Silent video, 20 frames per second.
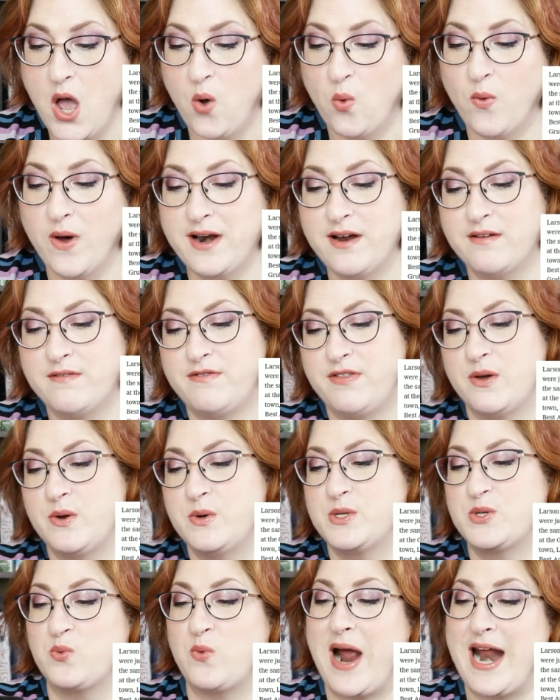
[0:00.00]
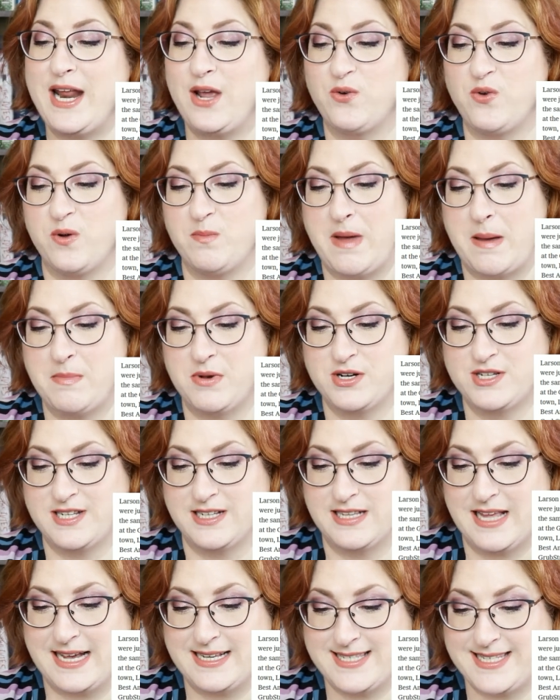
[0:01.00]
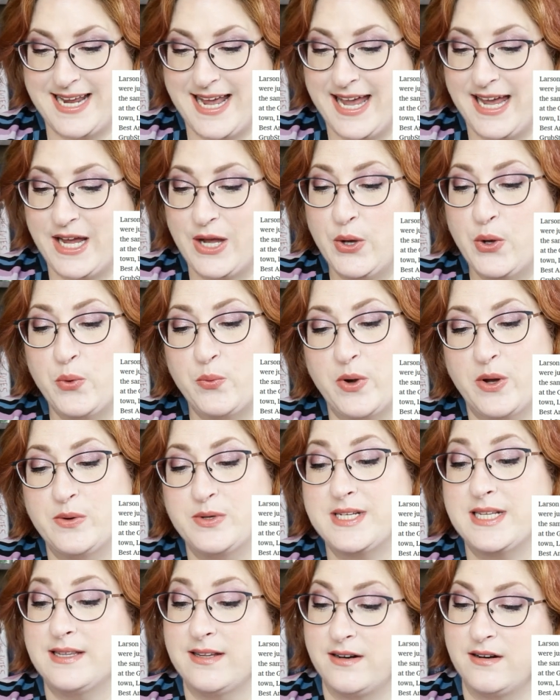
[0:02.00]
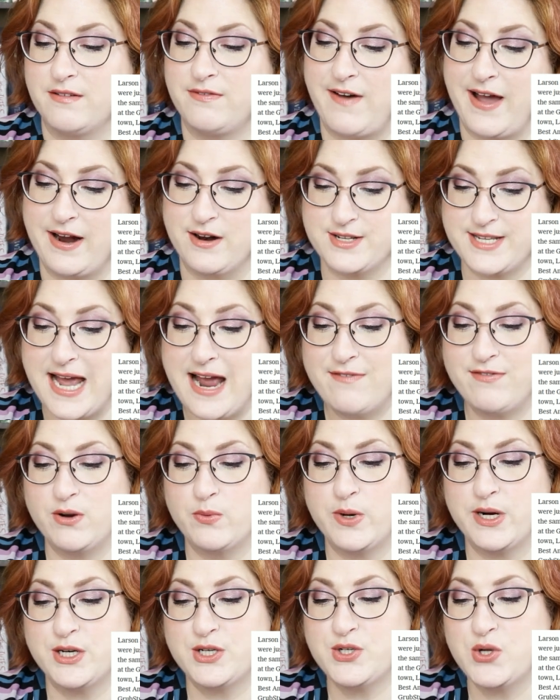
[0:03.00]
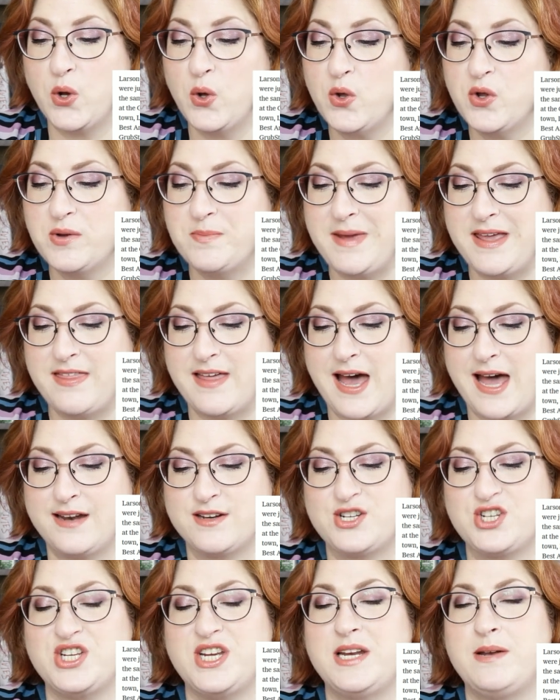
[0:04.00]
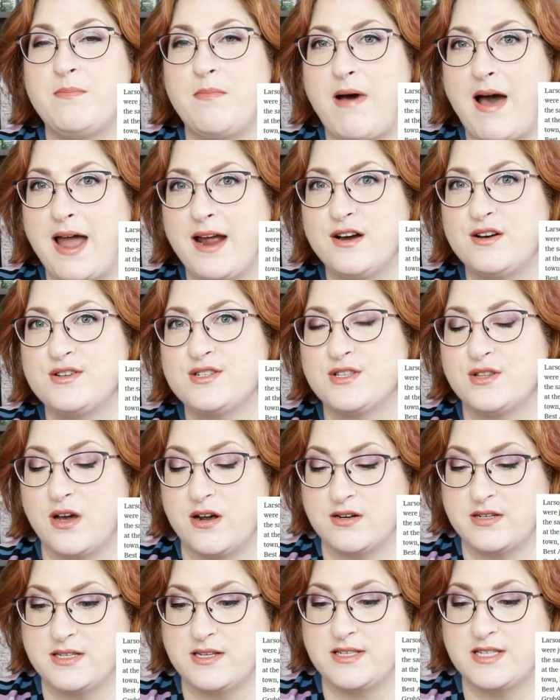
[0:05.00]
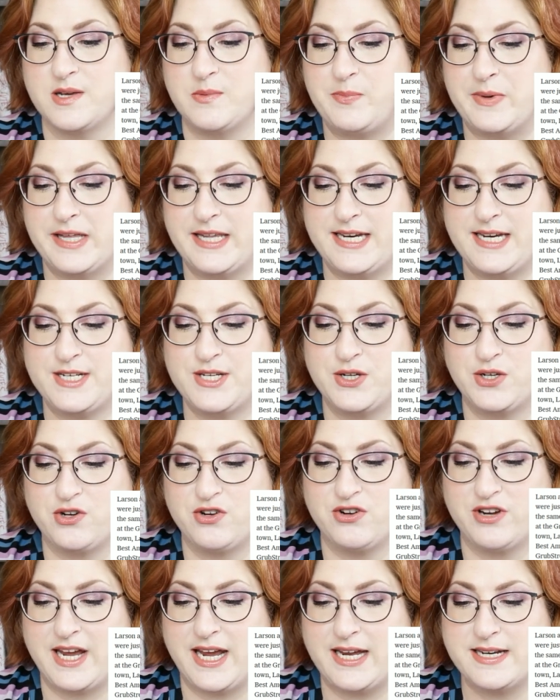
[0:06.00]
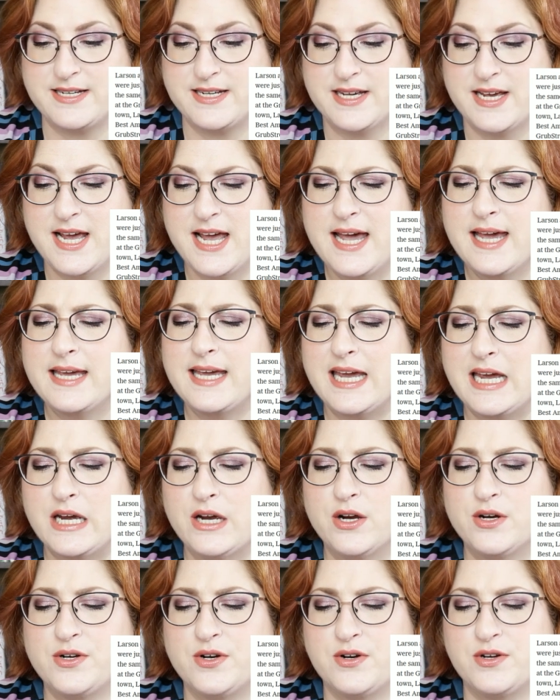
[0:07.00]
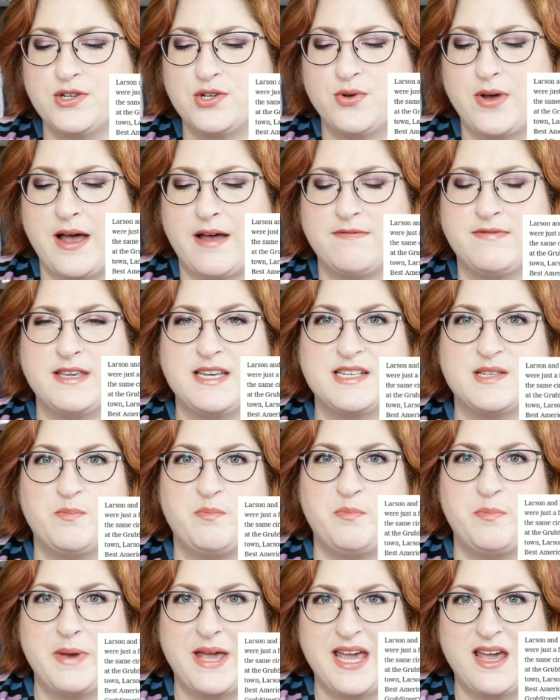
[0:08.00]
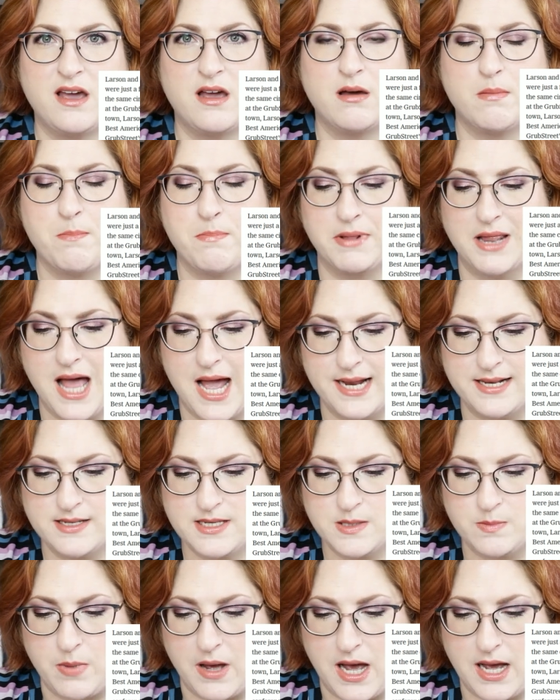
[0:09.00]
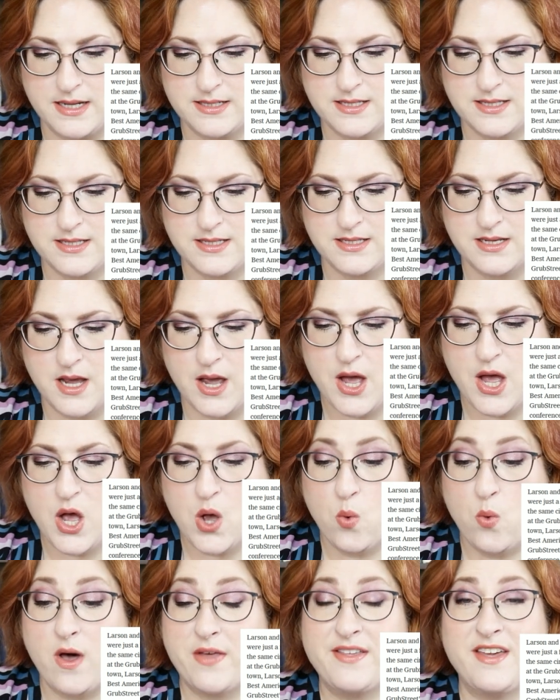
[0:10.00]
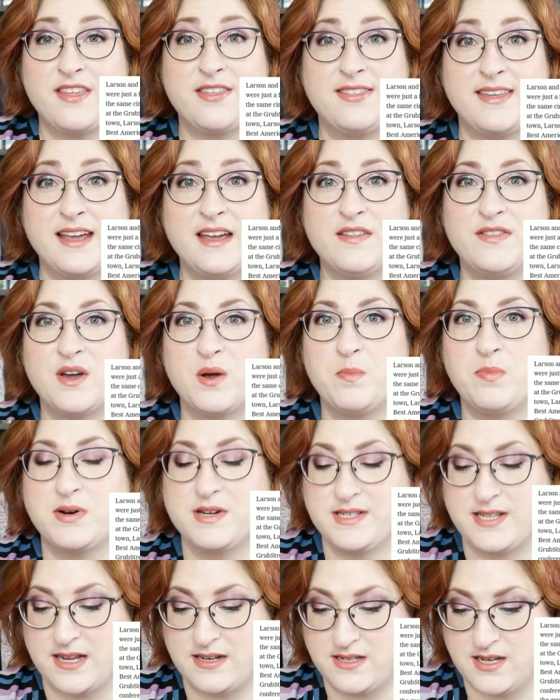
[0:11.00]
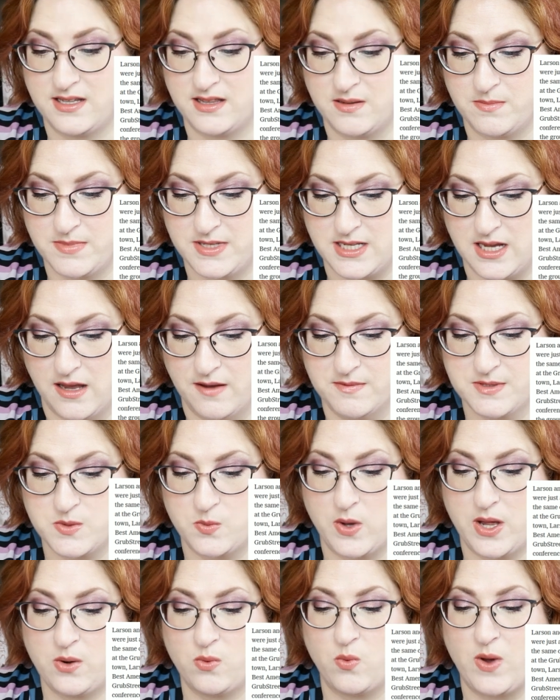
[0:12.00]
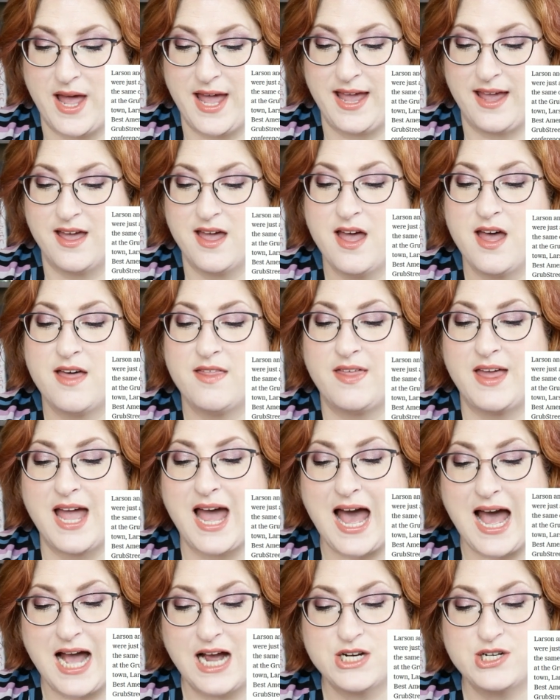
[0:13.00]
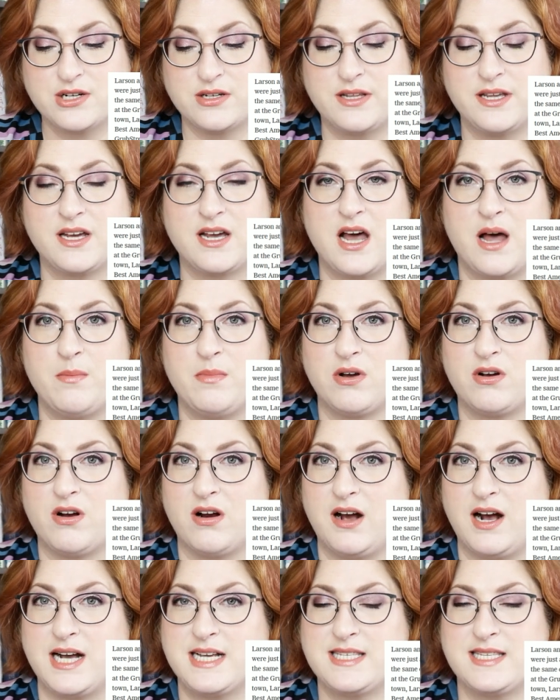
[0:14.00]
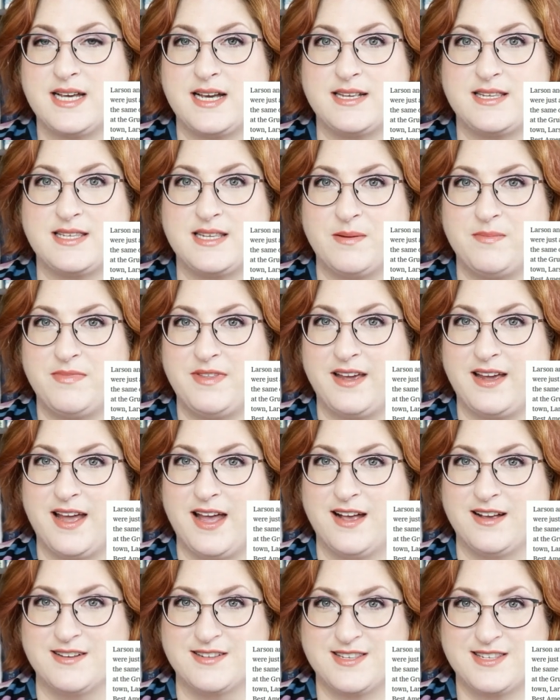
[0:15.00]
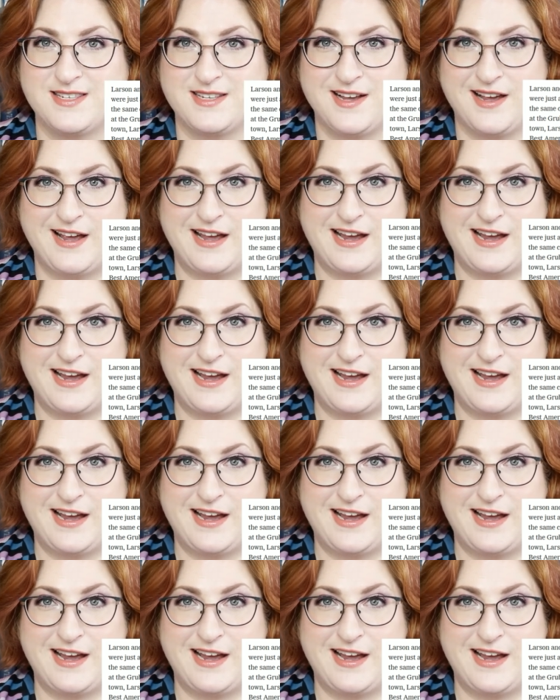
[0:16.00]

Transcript: One of those writing group members, Celeste Ng, who wrote Little Fires Everywhere, told me that she admires Larson's ability to create characters who have these big blind spots. While they think they're presenting themselves one way, they actually come across as something else